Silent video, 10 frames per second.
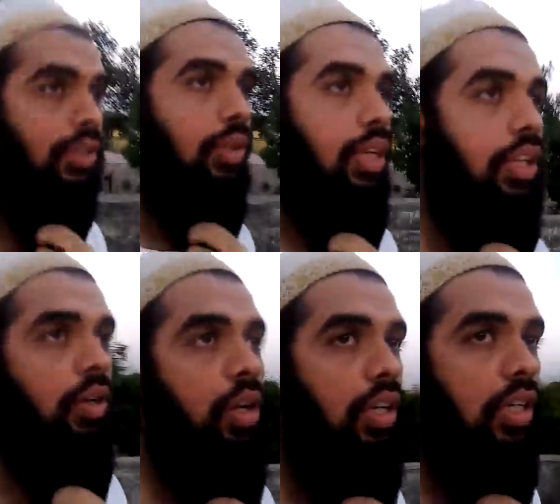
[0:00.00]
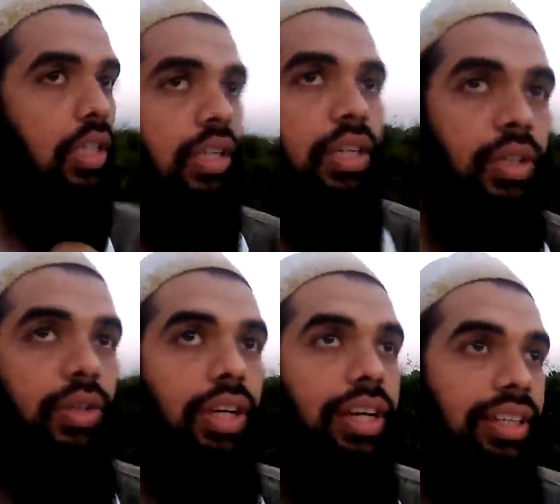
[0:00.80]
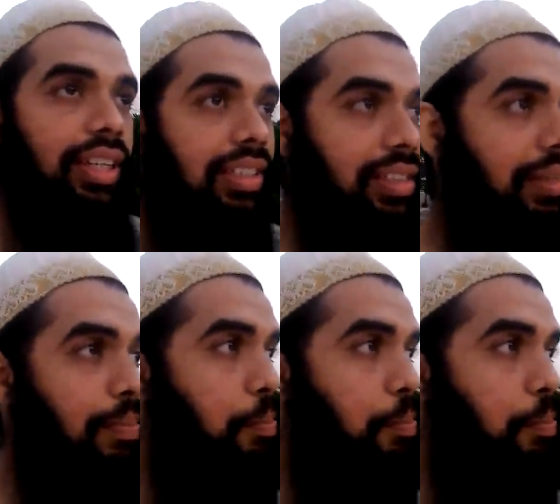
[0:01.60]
so I'll call her today, I guess.